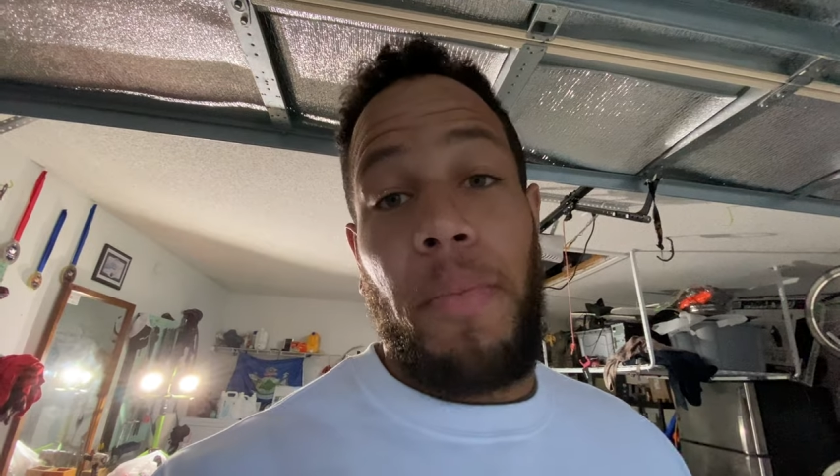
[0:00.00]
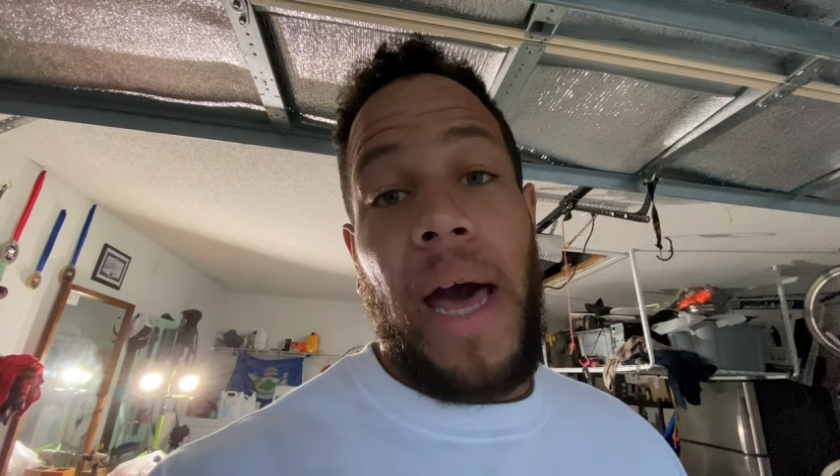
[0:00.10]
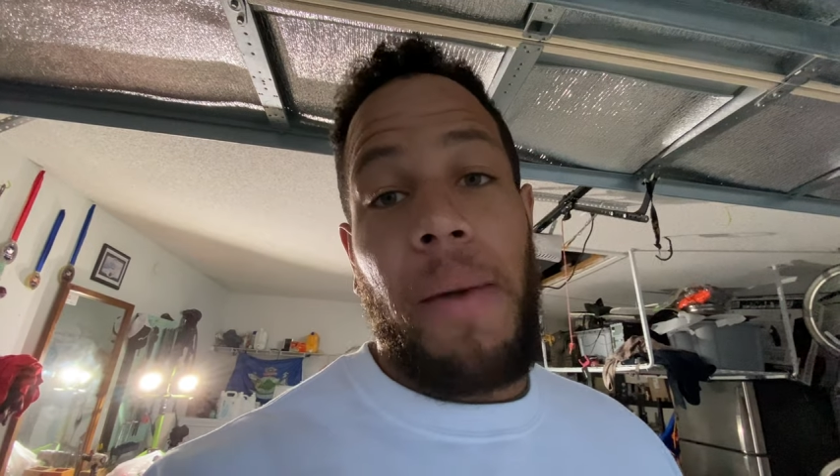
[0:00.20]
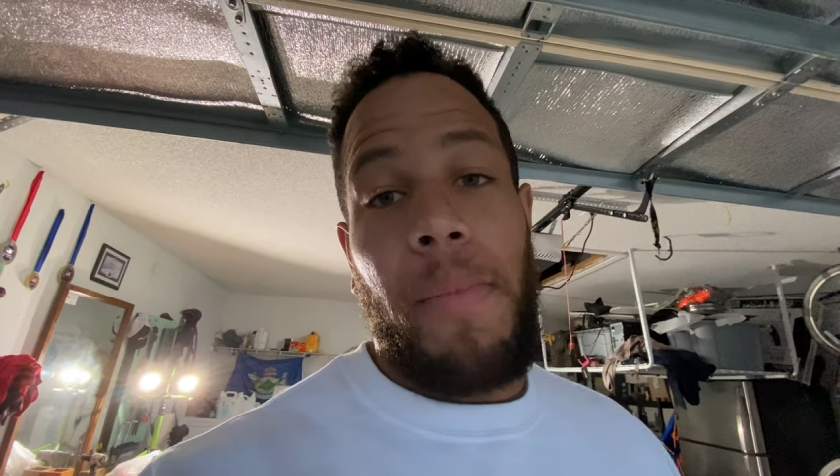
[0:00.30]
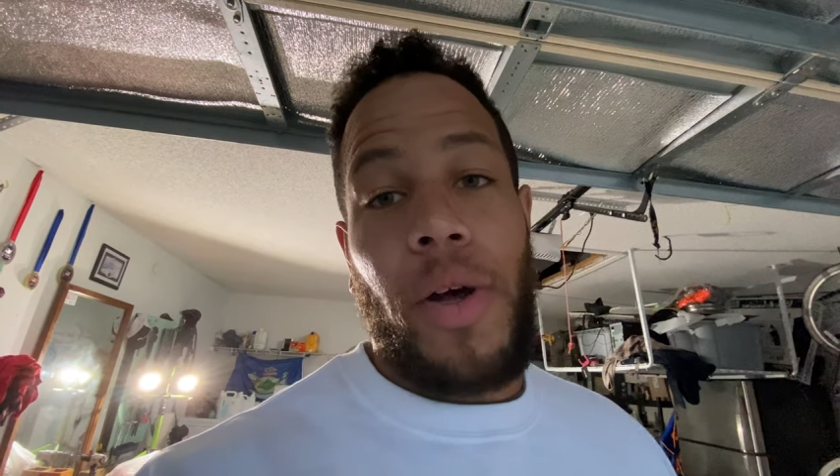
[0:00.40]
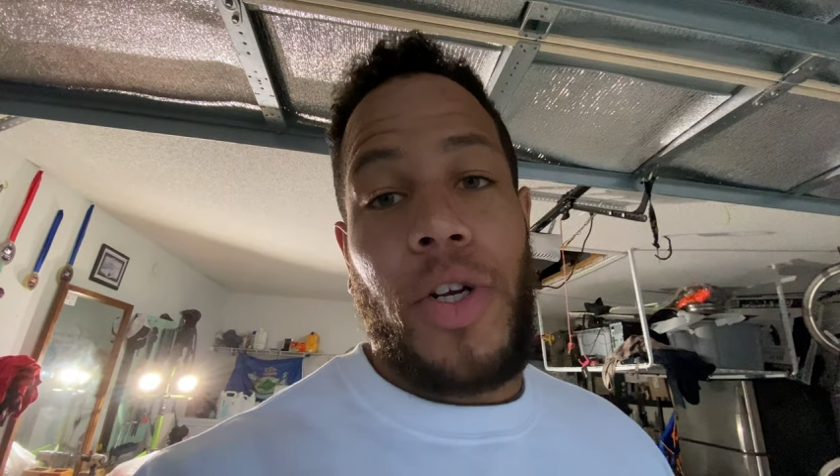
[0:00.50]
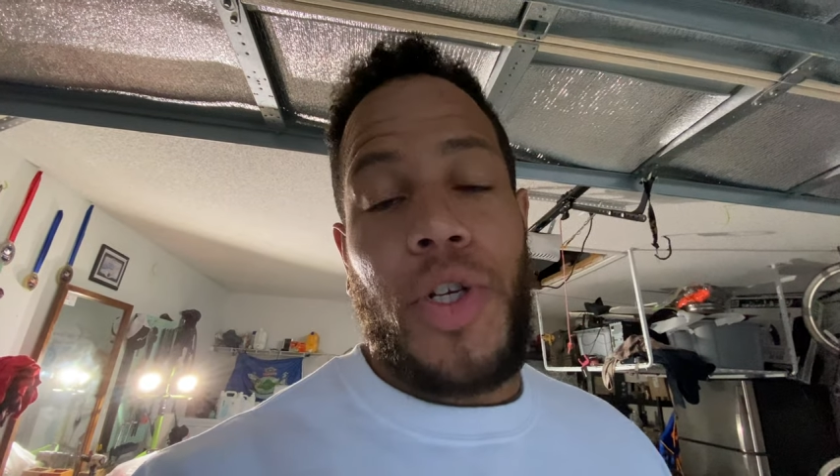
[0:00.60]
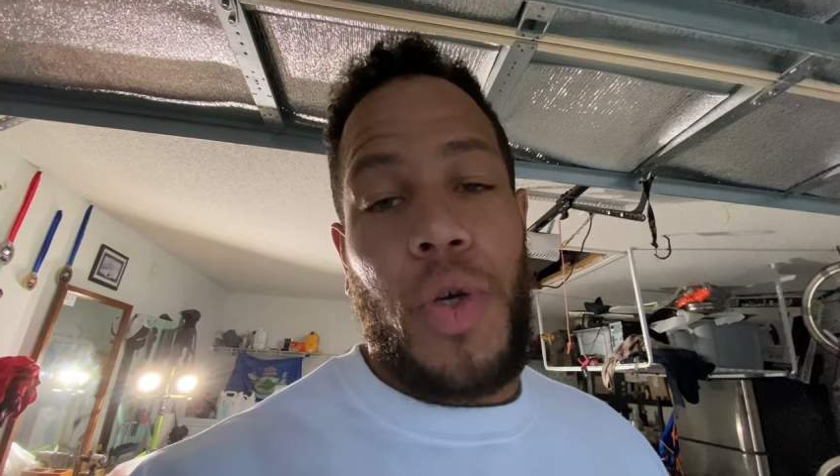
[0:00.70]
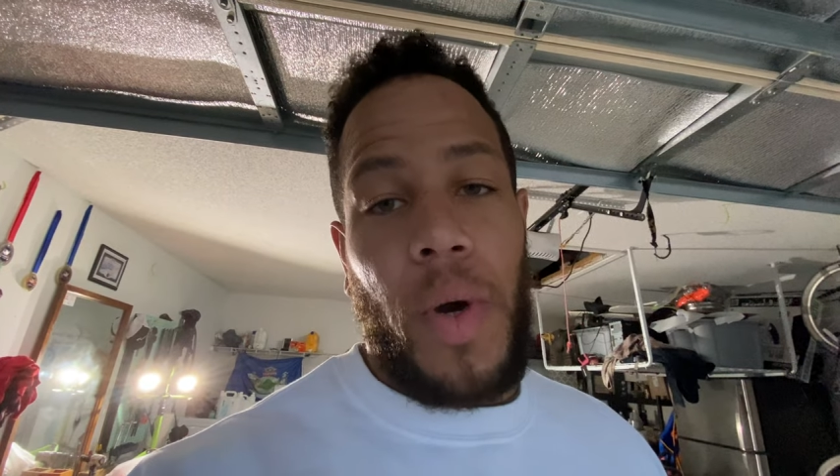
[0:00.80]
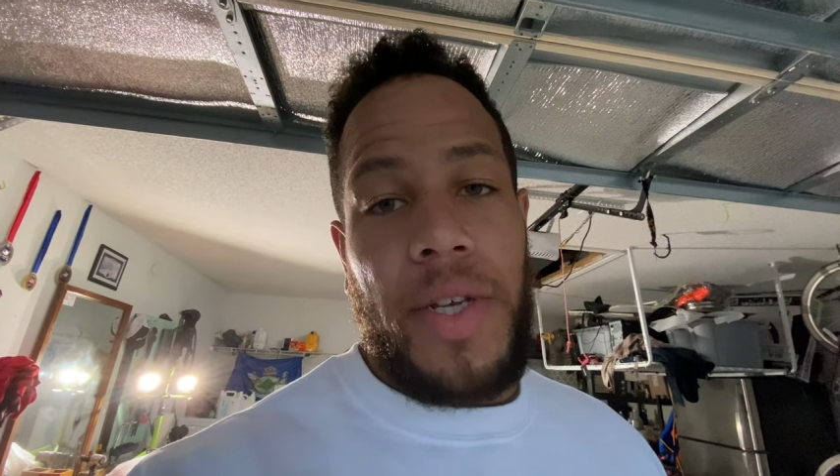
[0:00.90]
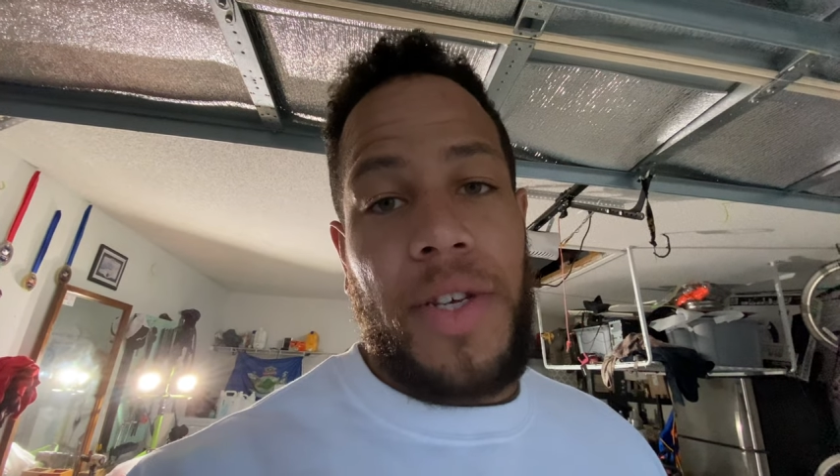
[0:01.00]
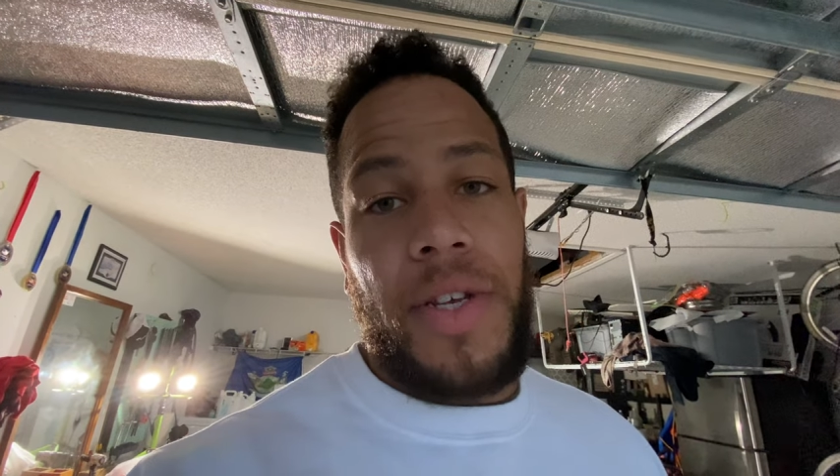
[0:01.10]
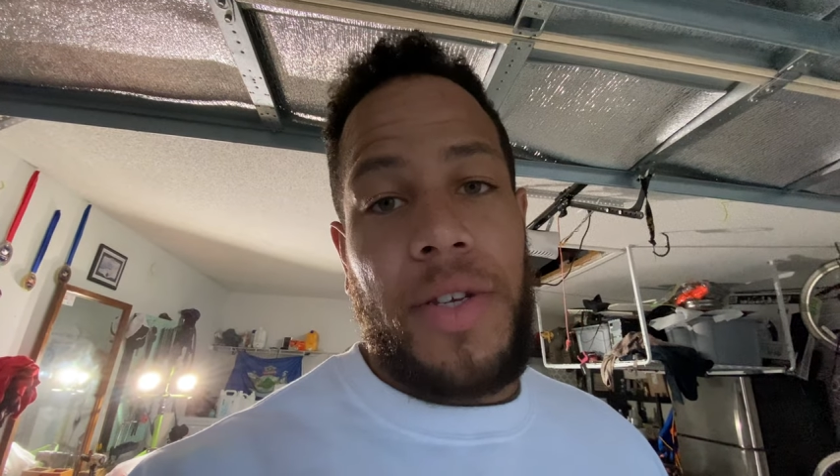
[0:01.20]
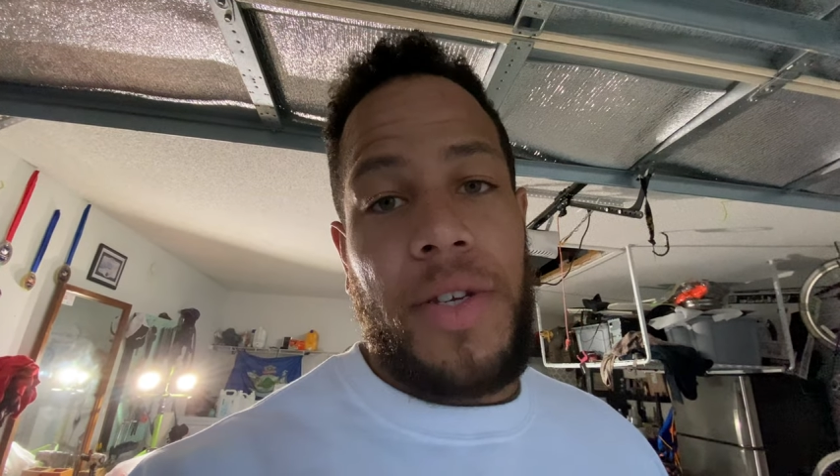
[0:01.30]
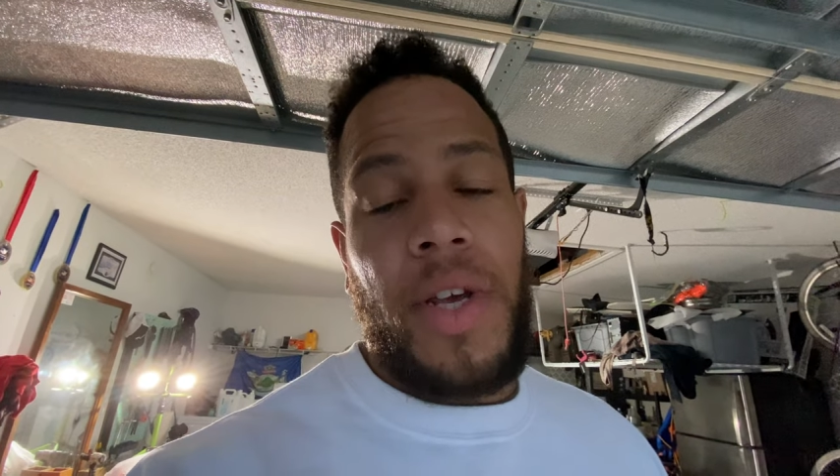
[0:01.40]
bad about your
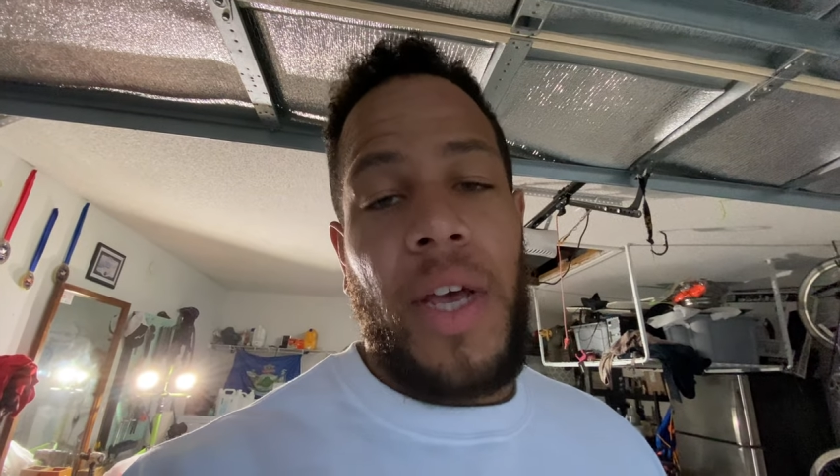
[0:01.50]
choices